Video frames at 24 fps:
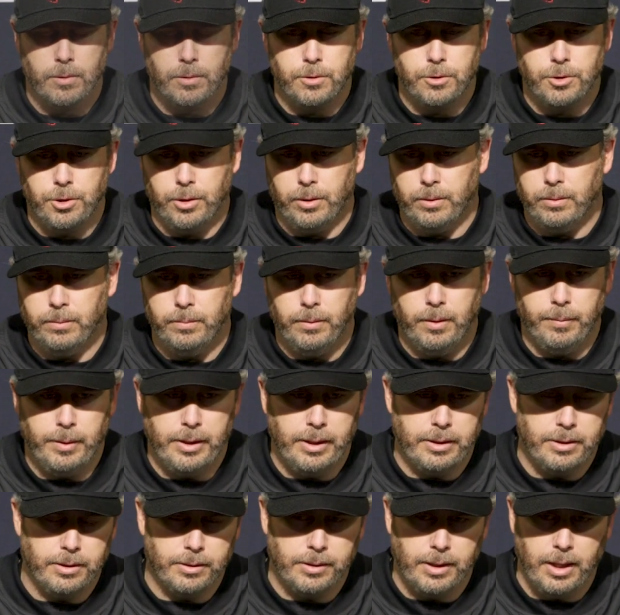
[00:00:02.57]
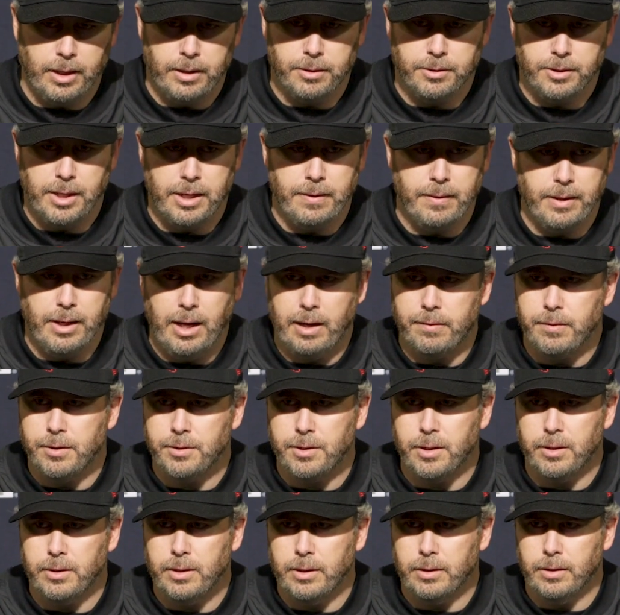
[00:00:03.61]
Sure. I mean, that's kind of stating the obvious
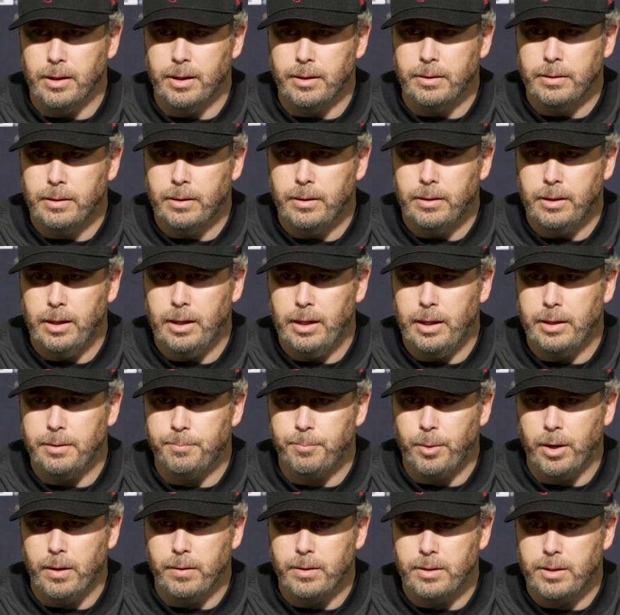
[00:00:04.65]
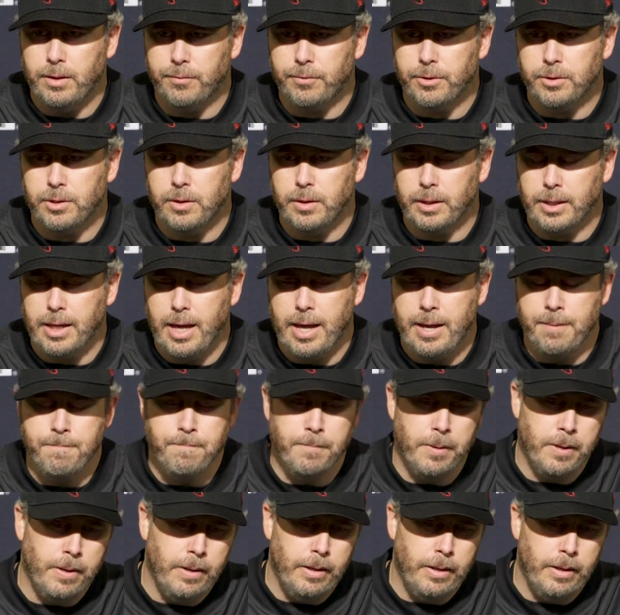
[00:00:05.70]
there, D-Led. Uh, probably a difference in the game.